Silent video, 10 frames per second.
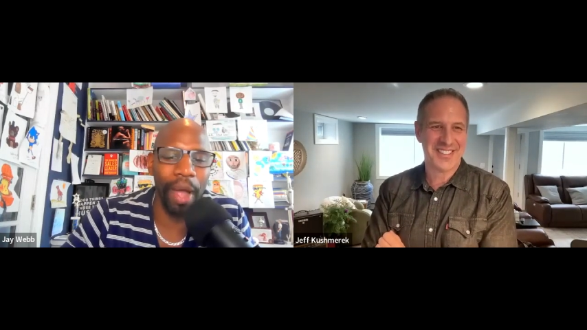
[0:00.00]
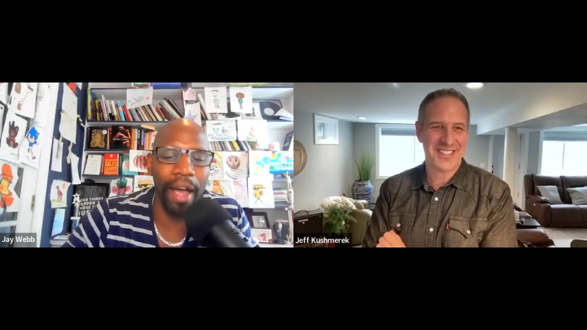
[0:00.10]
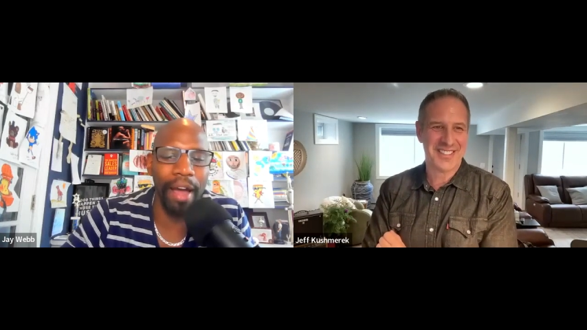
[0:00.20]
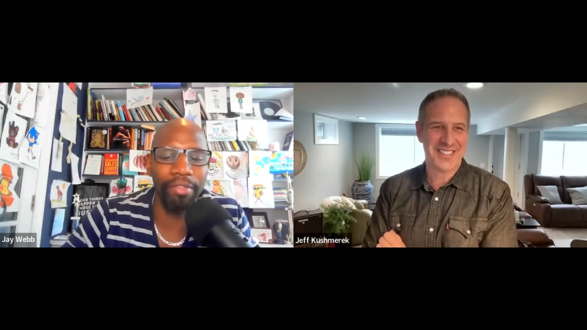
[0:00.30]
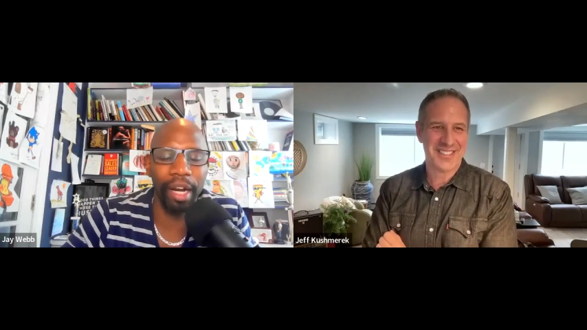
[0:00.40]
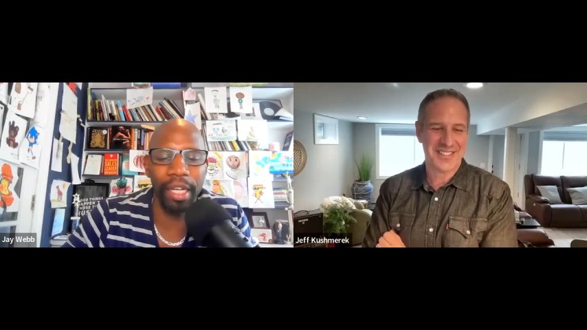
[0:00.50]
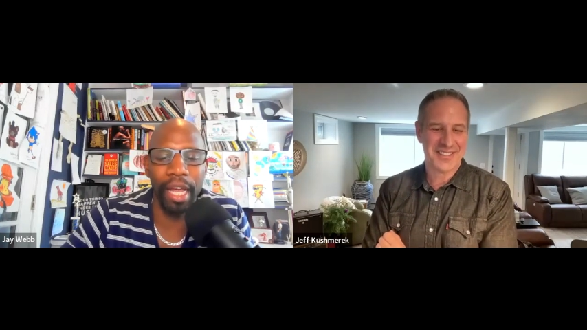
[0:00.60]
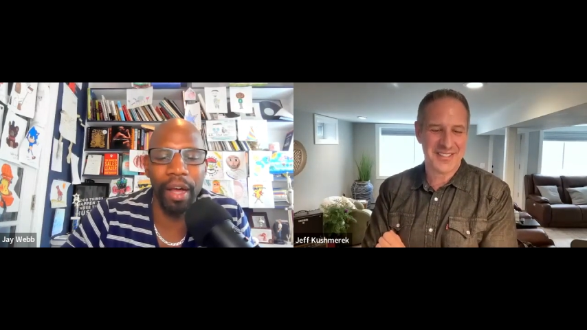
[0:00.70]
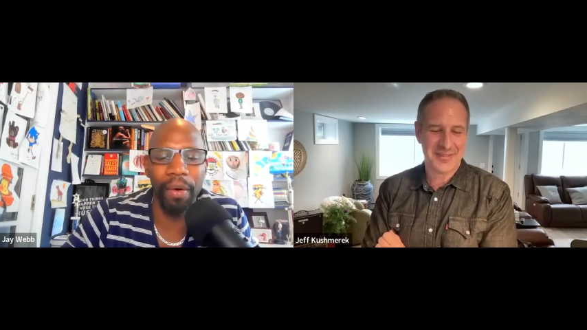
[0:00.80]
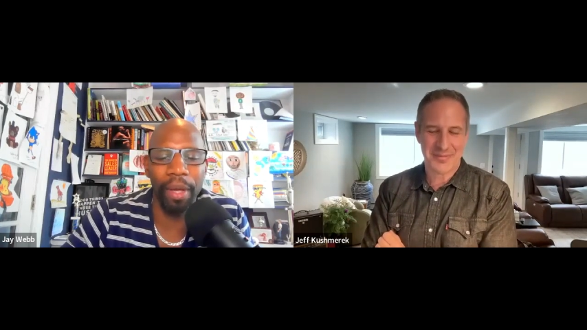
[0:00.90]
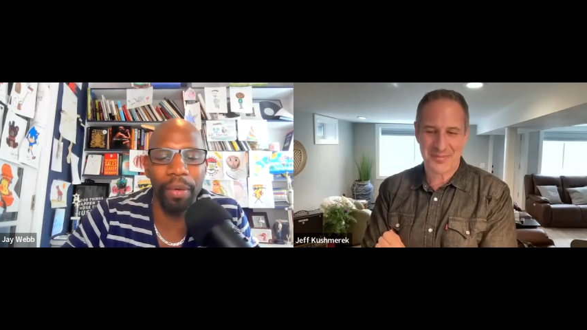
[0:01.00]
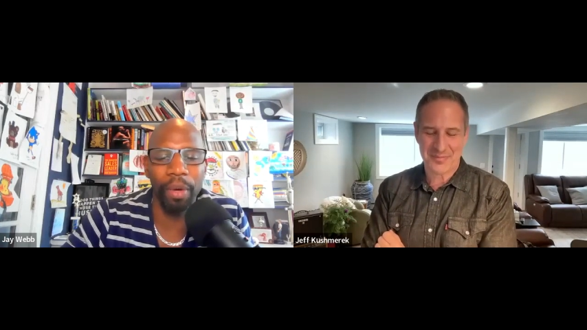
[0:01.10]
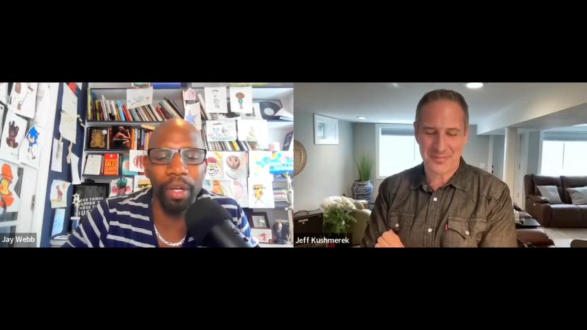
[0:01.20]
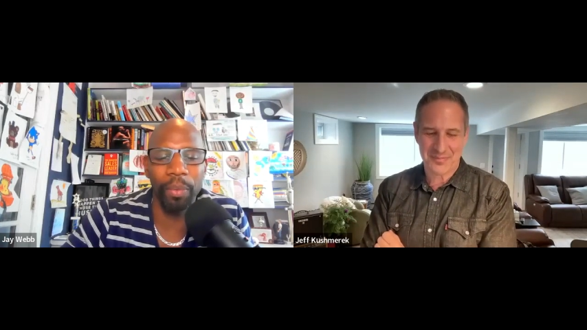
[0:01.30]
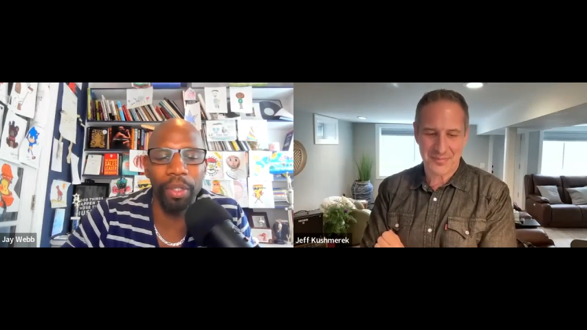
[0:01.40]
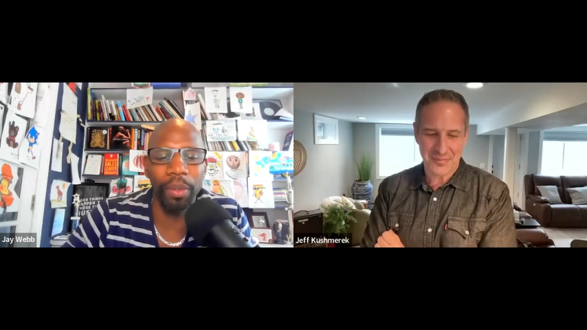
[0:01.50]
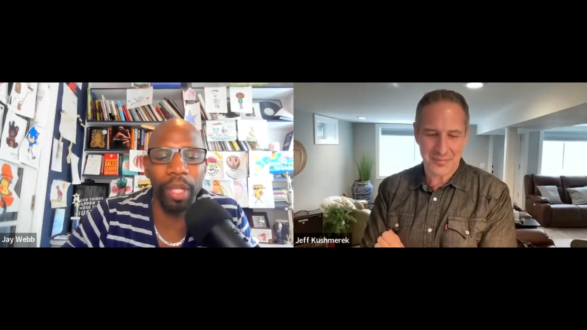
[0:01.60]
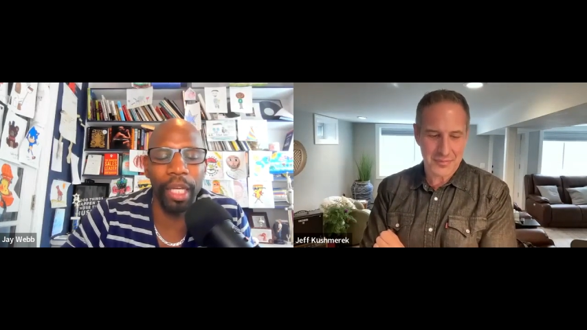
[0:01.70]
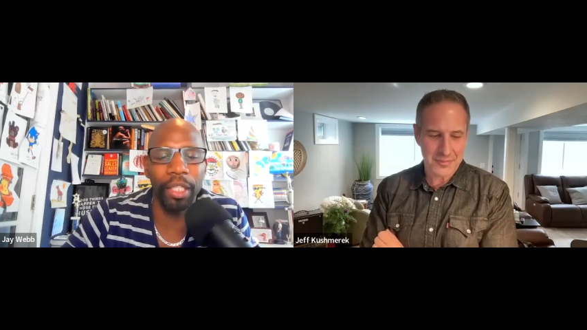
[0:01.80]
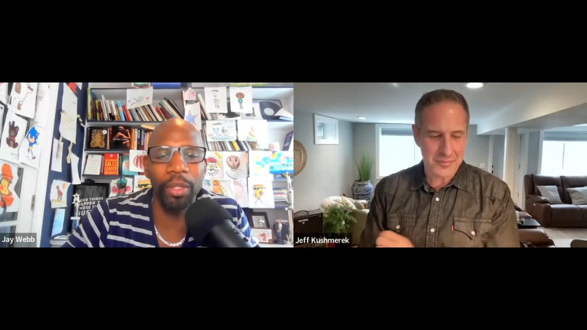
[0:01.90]
Speaker 1: you have right now, and when
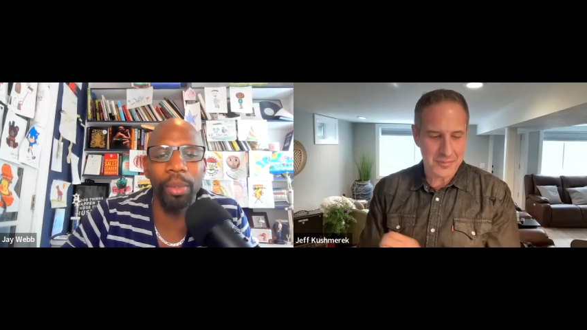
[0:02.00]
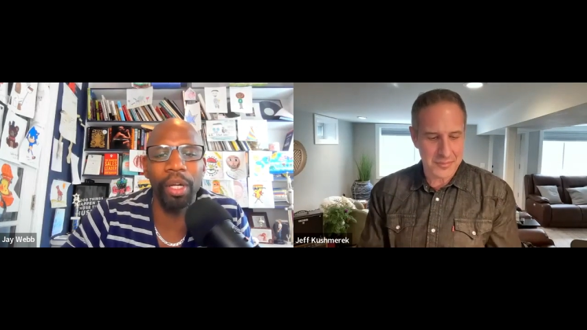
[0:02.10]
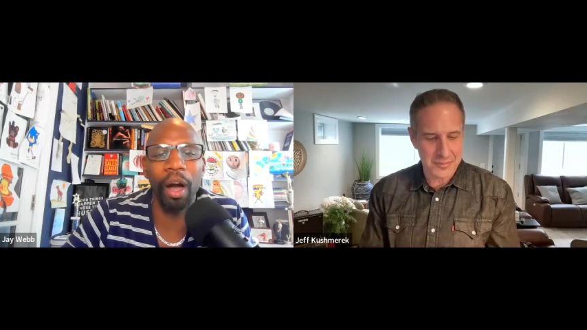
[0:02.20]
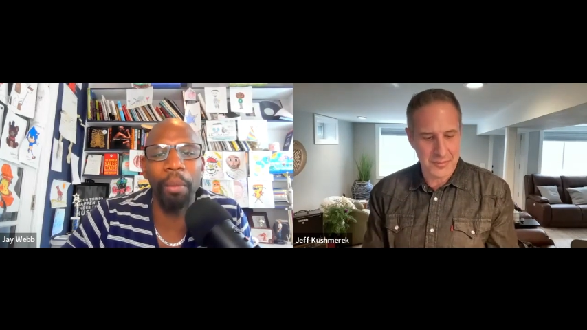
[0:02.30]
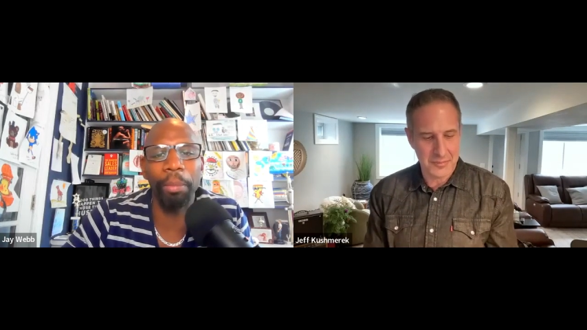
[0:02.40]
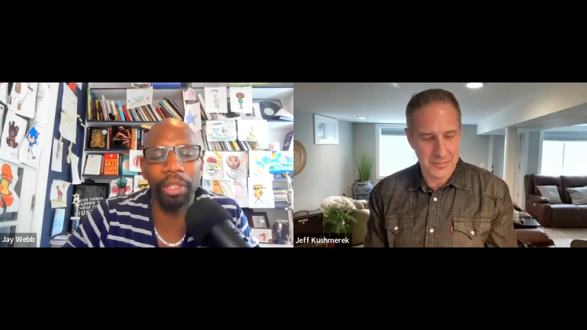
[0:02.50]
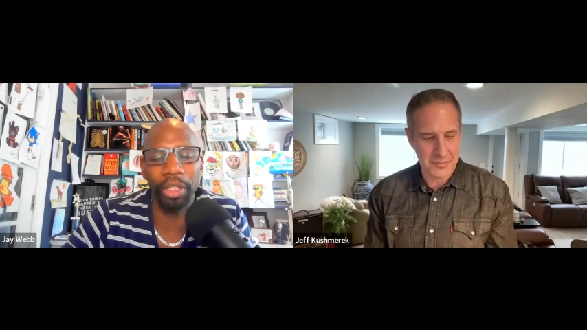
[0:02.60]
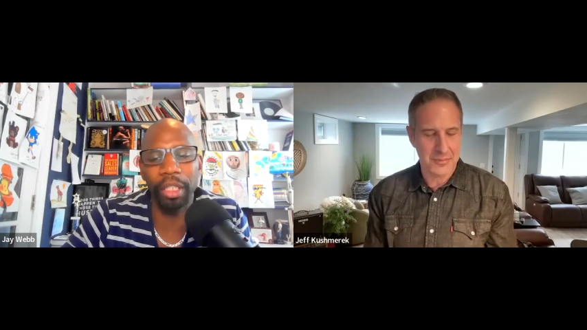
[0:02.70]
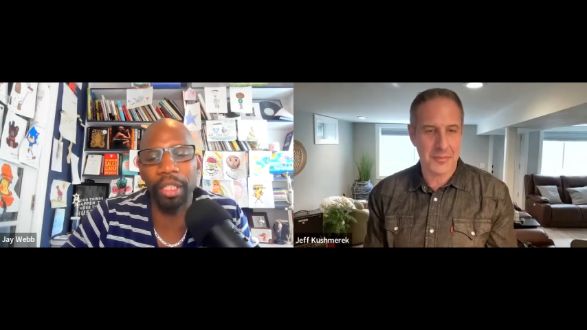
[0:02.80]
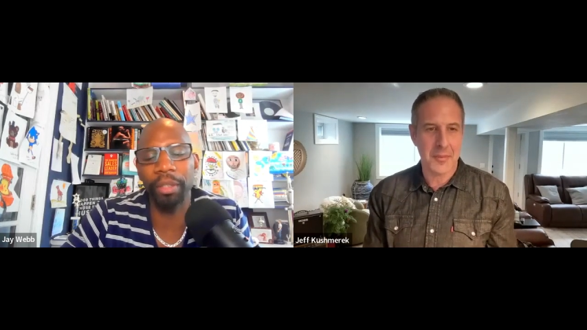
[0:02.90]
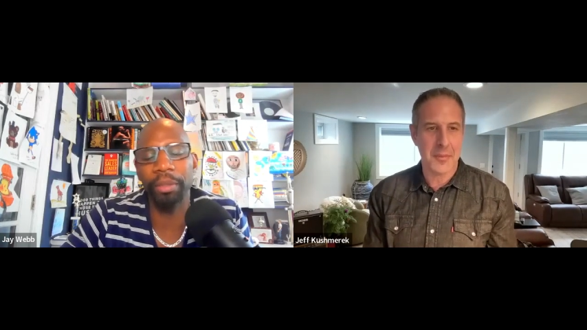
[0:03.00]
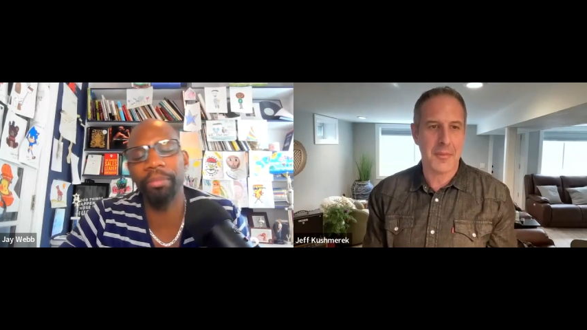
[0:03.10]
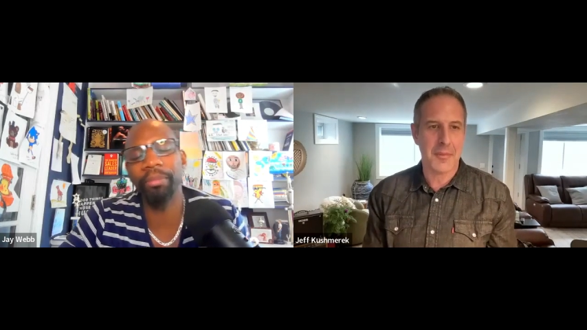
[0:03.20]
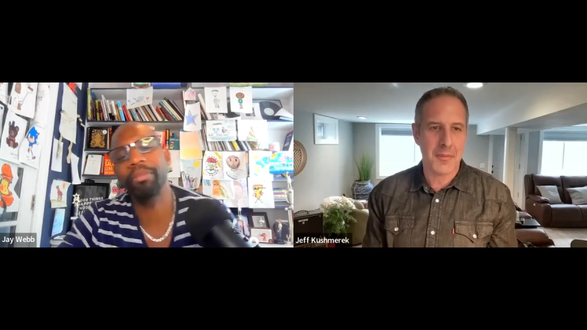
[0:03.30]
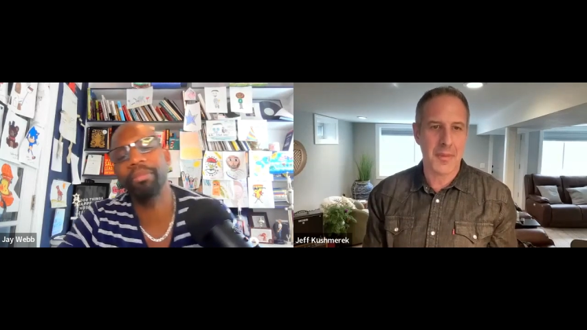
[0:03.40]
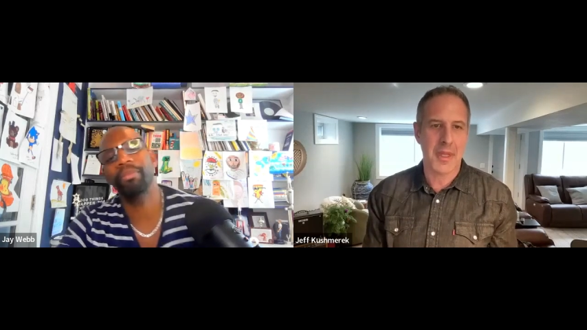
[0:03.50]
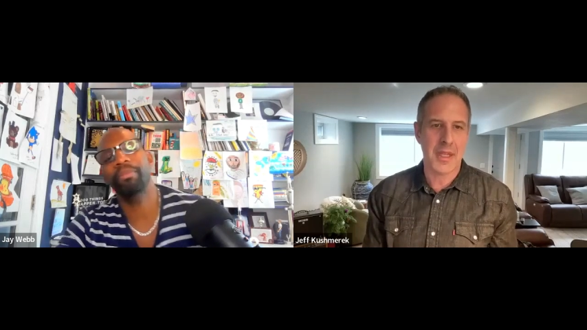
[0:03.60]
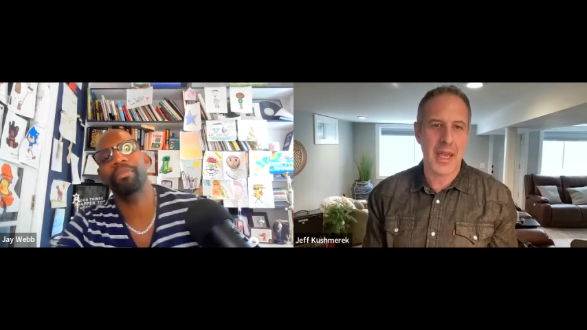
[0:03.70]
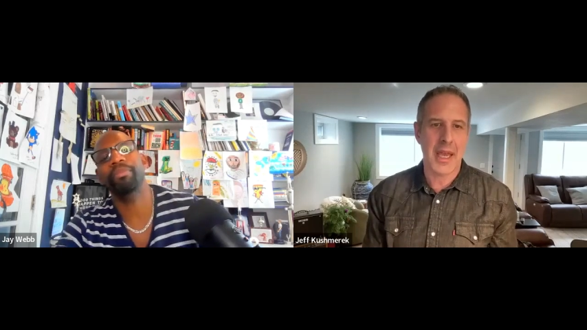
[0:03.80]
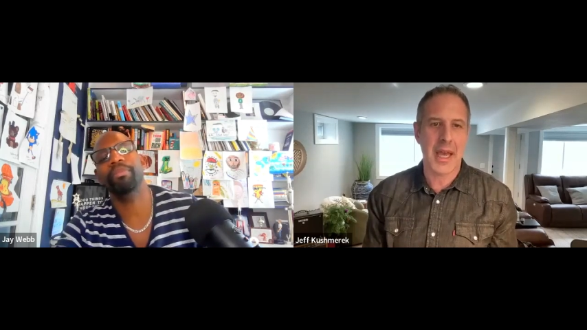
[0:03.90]
would you like to accomplish it?
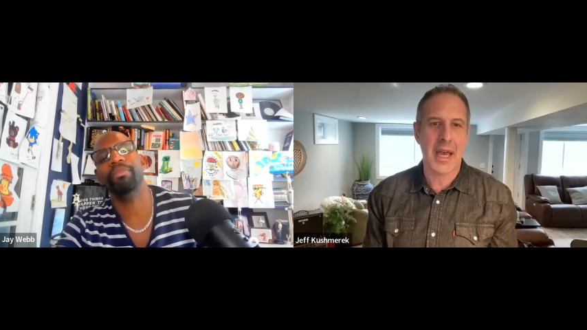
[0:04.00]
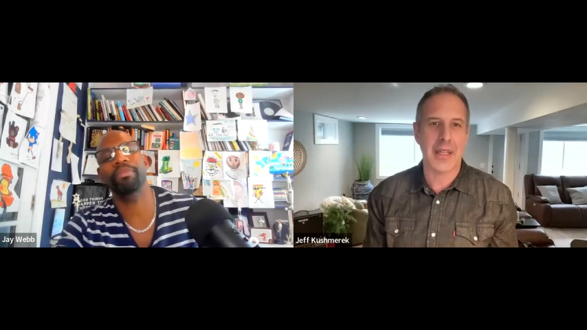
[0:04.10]
Speaker 2: Yeah,